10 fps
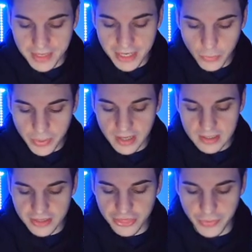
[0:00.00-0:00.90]
here we can
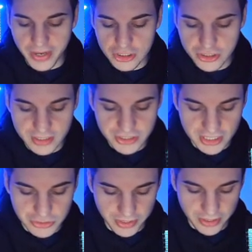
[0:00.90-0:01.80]
collect three hundred, as you
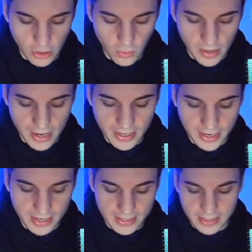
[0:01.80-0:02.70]
guys already know. I,
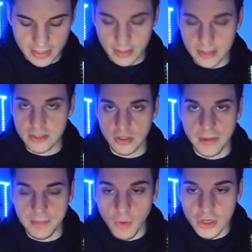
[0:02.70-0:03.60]
I gotta, I gotta collect all
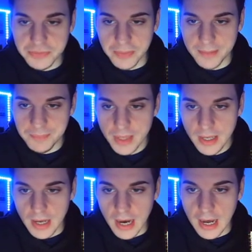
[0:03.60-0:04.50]
my points, but
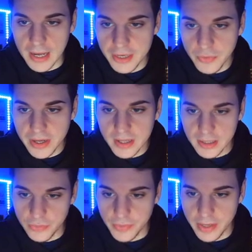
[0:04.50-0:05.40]
uh, here we can
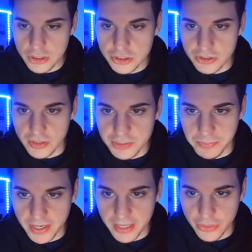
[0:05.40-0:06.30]
collect three hundred. So let's
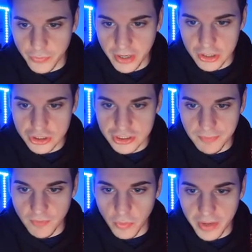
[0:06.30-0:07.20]
book in three hundred on top
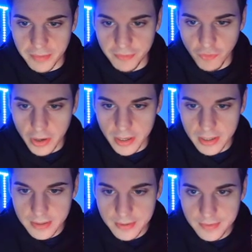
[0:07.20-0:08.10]
of what we had before.
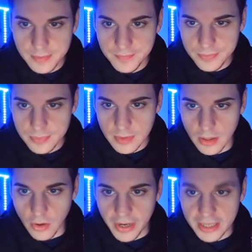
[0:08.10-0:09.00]

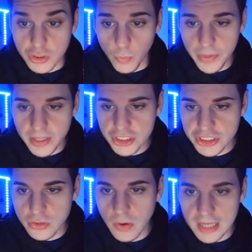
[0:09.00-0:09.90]
Okay, so we
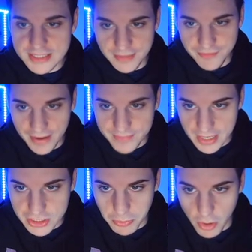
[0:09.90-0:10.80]
just crossed the five
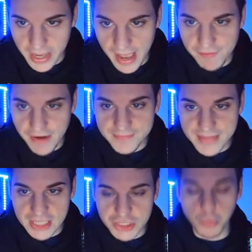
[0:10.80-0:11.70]
thousand mark at five
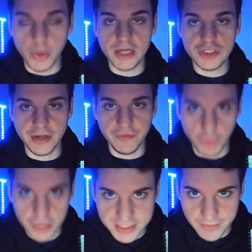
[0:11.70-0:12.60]
thousand one hundred
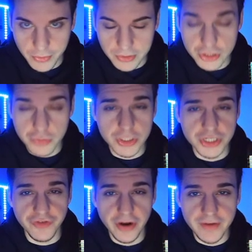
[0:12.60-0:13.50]
forty-seven crystals, which
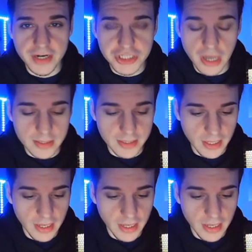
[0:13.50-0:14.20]
is very, very solid.